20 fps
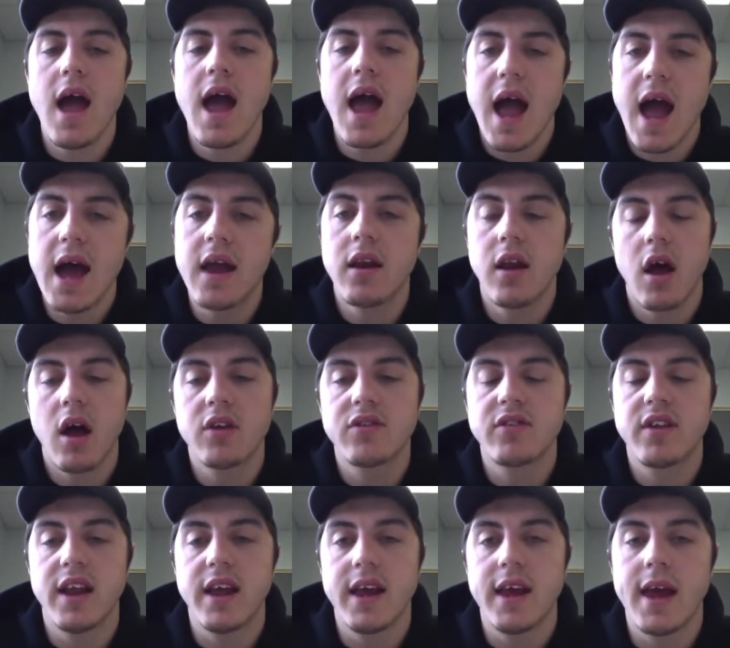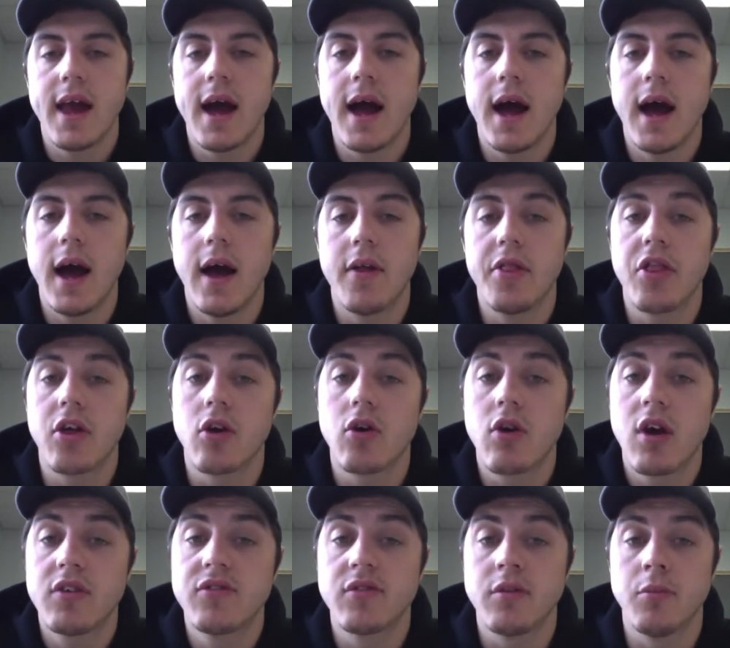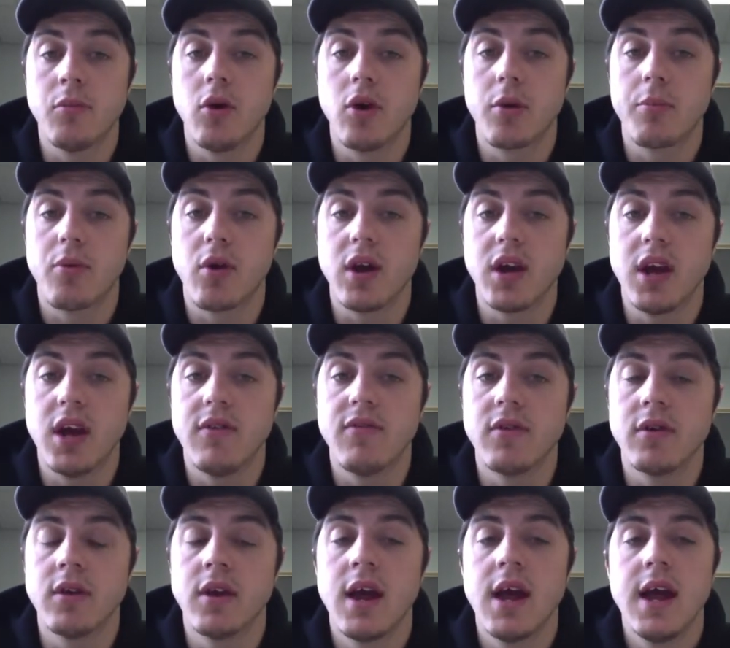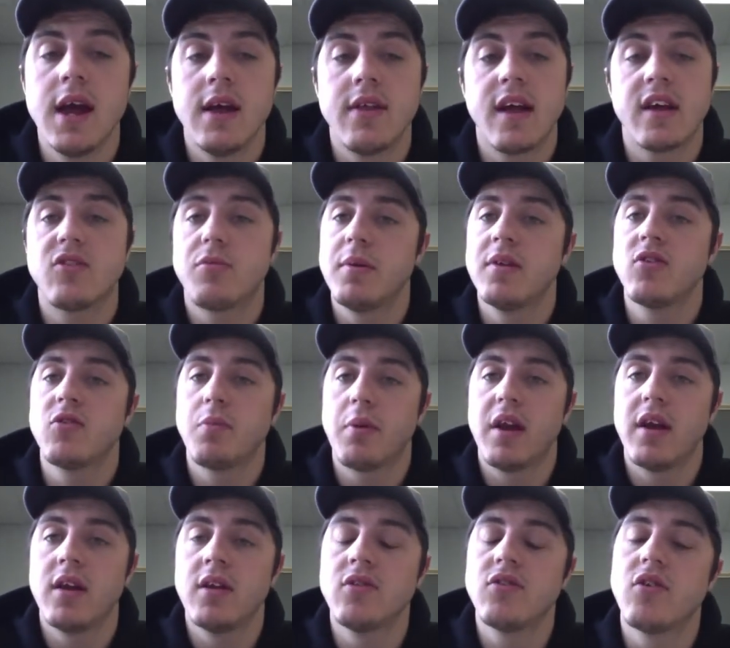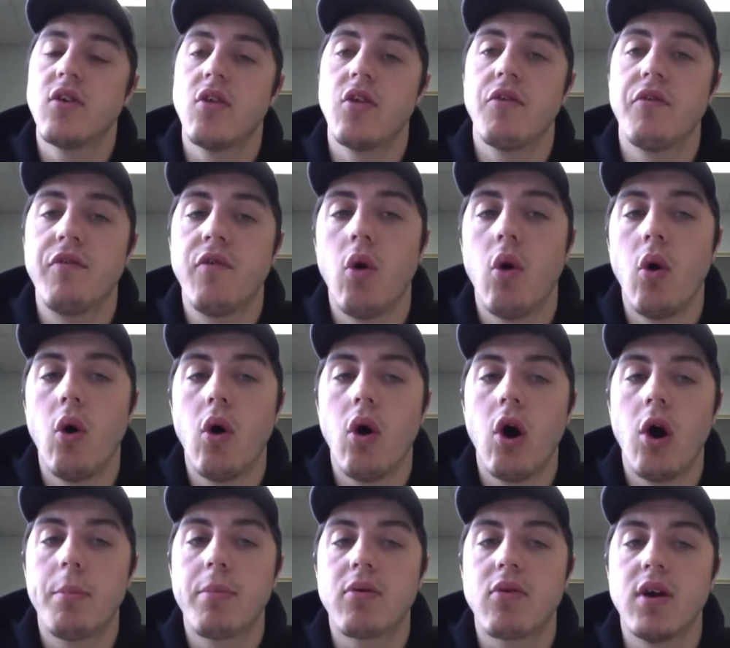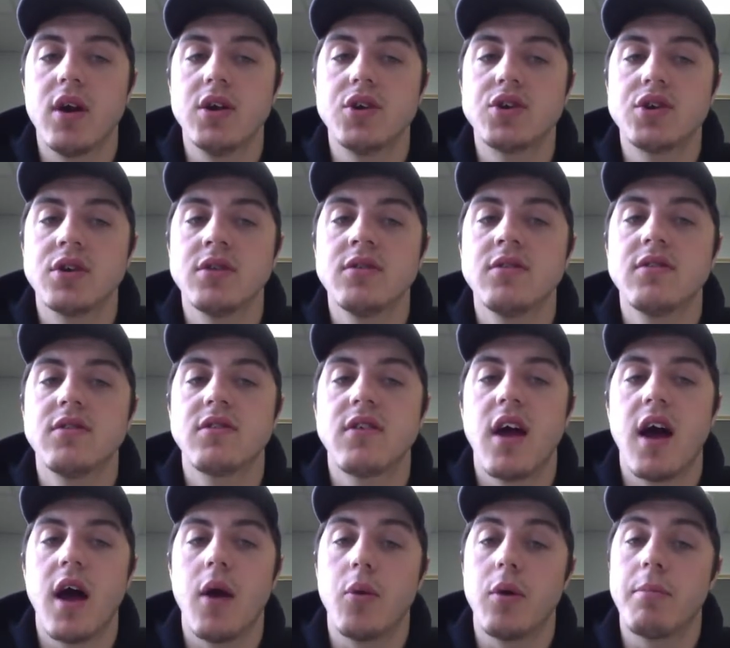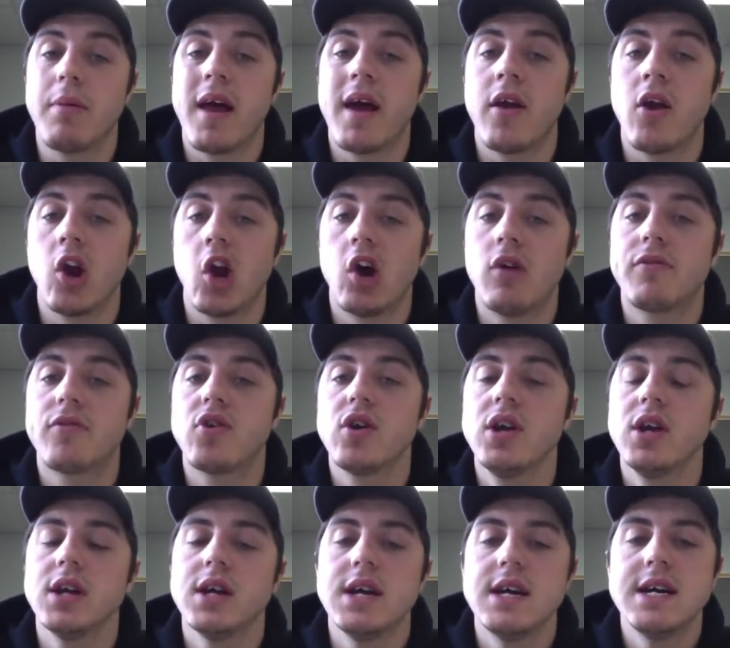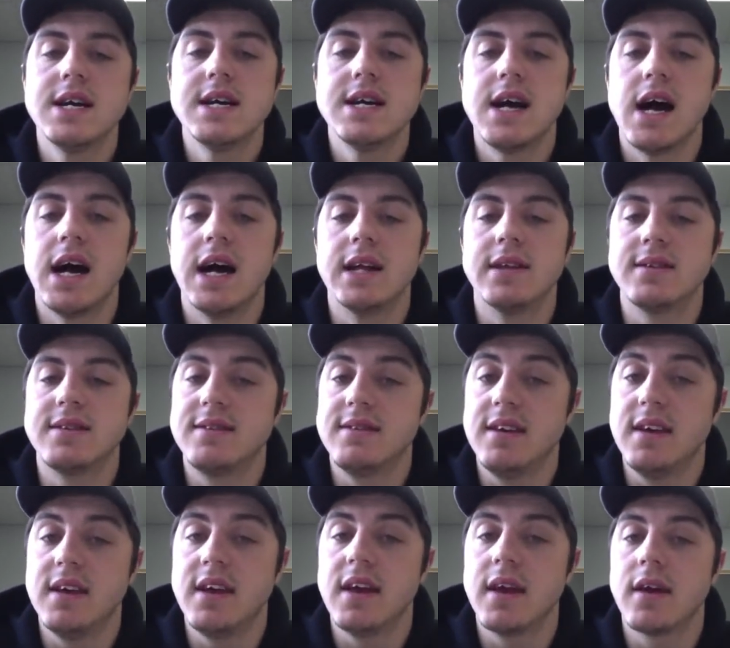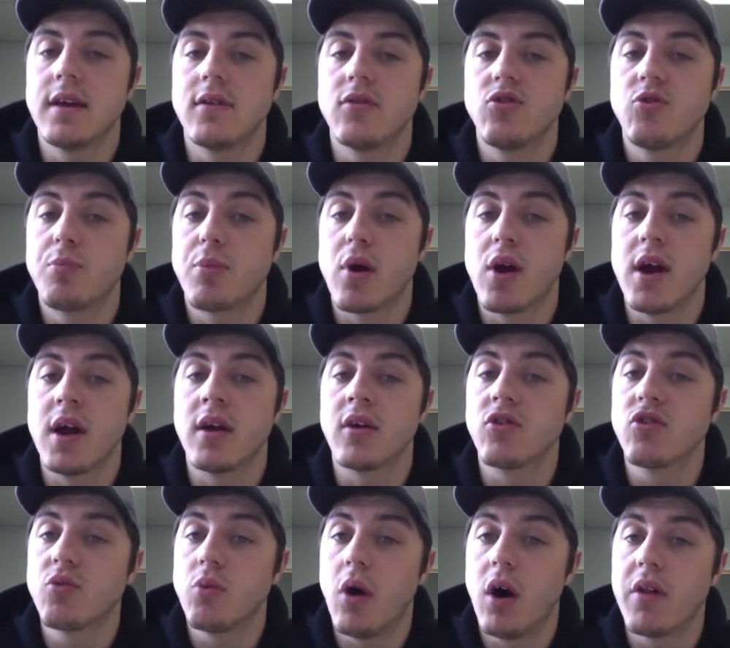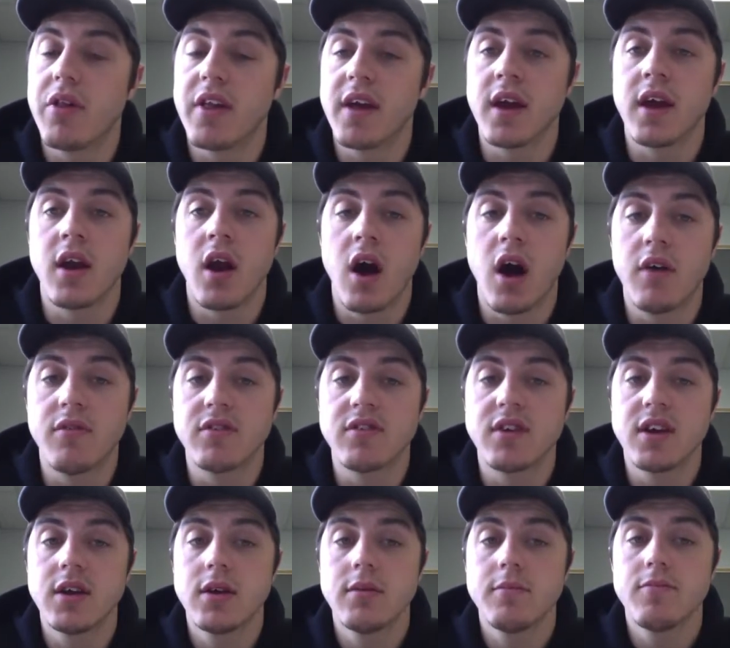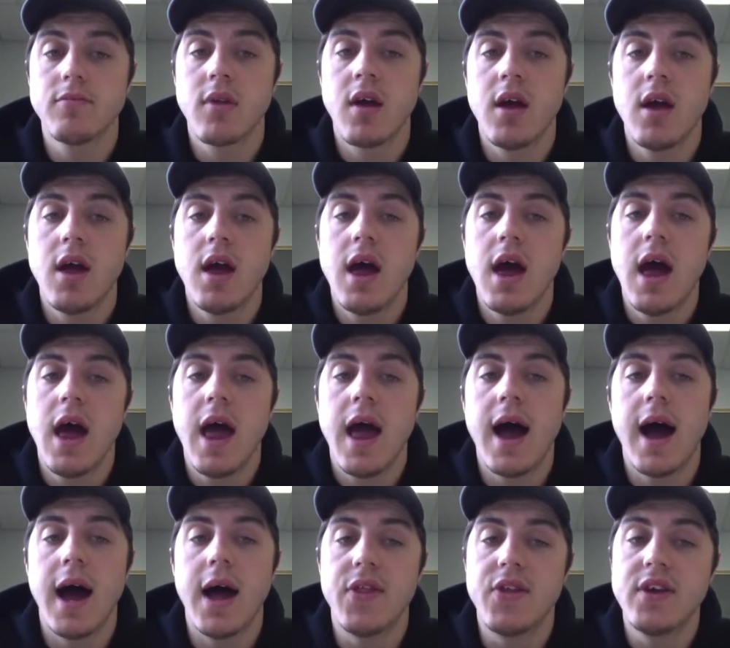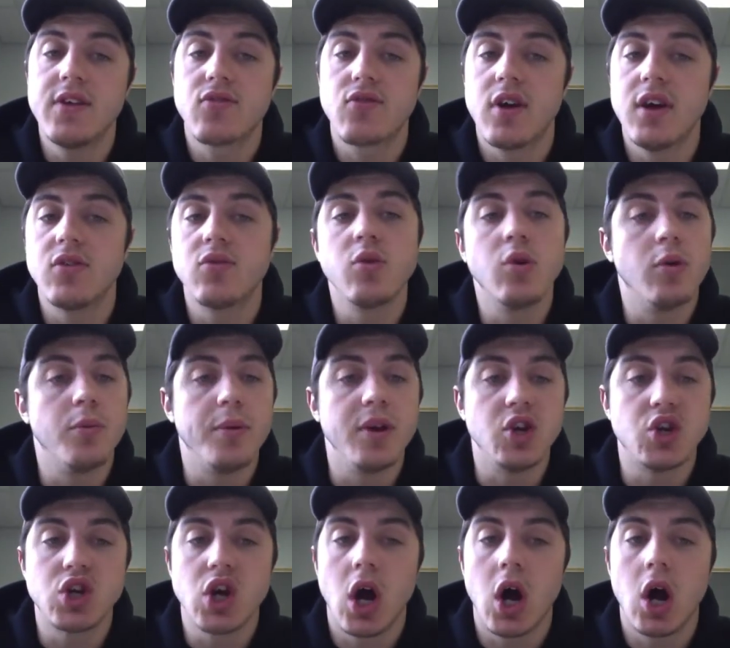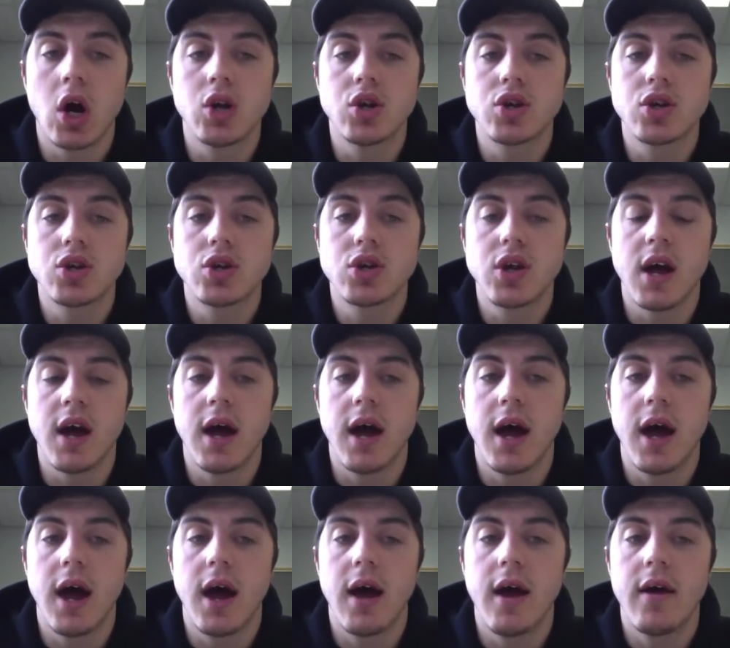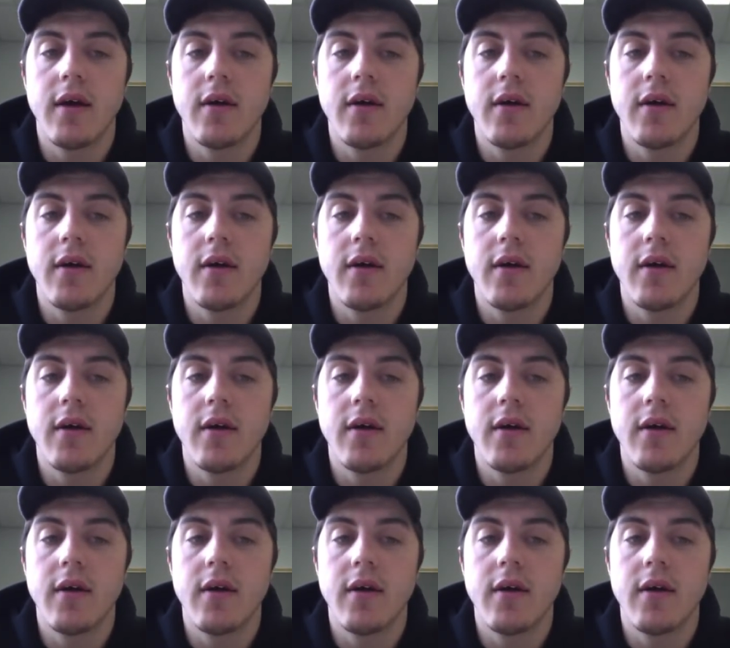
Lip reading: And lastly, the custom work break-even. That's been split into the four operations we plan on offering: seeding, spraying, swathing, and harvesting. These rates will be charged. The